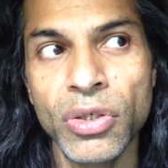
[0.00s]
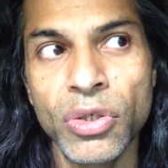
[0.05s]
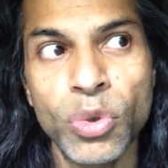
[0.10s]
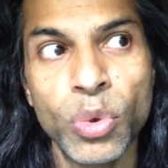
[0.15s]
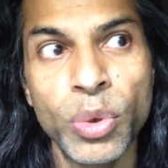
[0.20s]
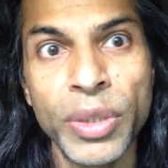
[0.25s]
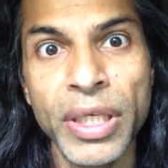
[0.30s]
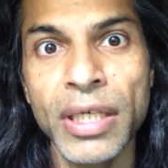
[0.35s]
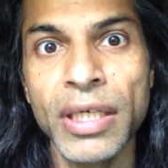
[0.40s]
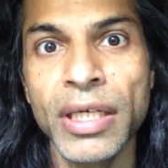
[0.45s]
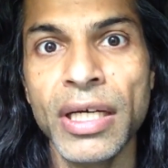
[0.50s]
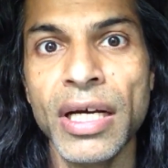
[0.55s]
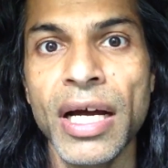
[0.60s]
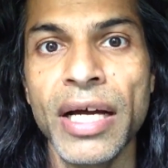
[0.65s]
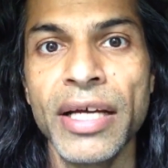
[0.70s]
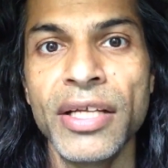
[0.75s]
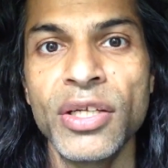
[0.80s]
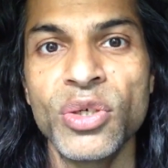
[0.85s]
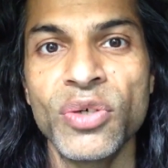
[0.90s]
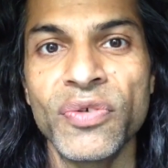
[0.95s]
queer
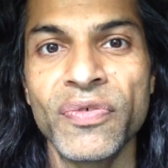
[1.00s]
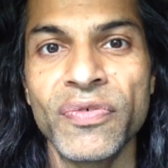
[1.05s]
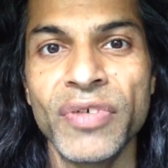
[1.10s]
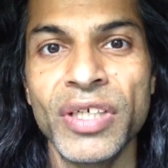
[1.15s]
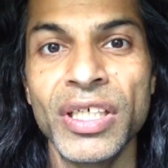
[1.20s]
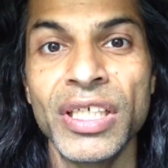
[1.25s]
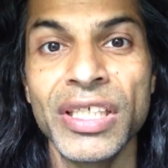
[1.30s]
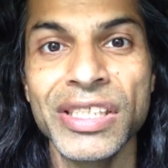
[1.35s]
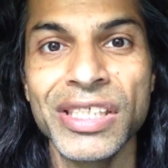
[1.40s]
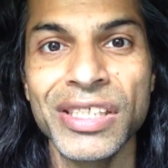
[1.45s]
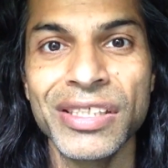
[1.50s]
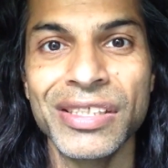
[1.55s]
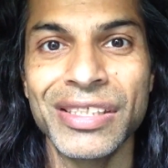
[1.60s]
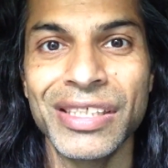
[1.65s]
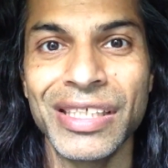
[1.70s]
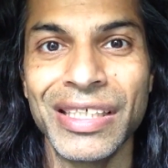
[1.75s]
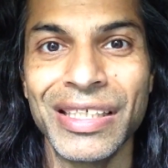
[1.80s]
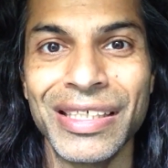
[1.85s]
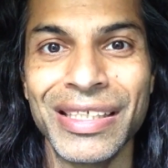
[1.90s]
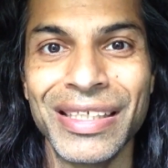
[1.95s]
kind of
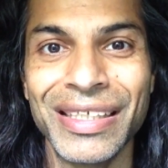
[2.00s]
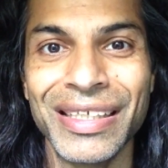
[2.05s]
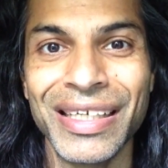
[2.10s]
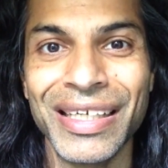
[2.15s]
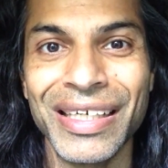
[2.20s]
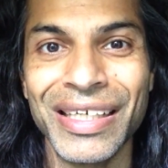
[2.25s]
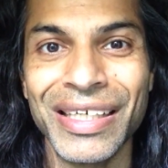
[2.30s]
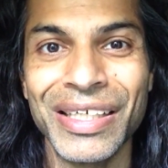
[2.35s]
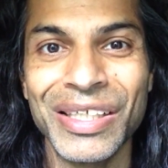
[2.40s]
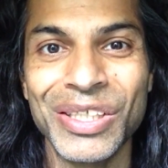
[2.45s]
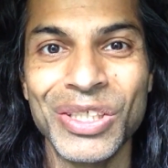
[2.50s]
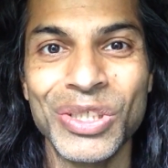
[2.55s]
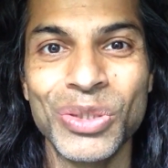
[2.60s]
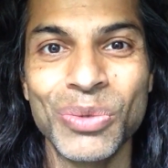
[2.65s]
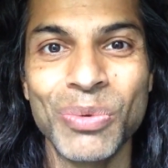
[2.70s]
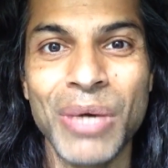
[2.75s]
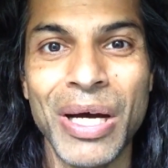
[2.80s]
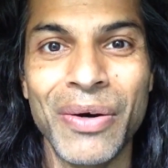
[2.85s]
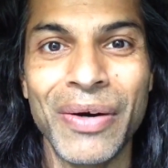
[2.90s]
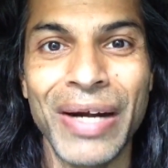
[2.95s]
urgency
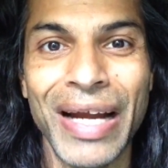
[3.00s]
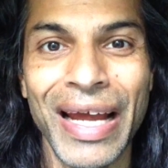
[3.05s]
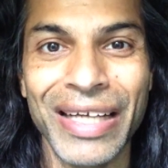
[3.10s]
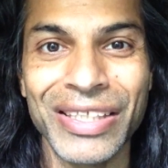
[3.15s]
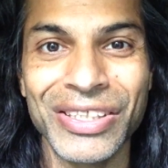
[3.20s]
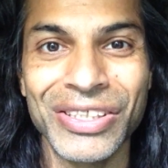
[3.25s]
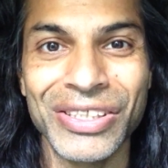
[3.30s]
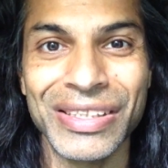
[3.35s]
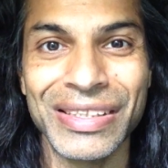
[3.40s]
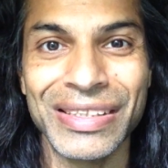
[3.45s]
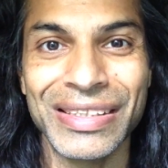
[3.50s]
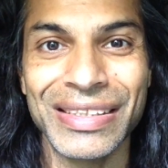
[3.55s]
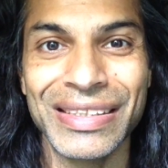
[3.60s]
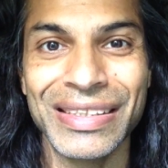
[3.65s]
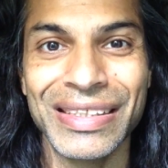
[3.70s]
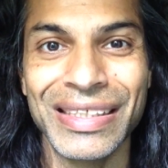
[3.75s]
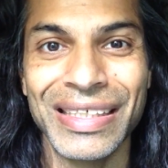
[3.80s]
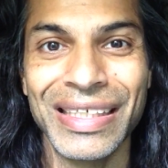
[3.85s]
to our actions,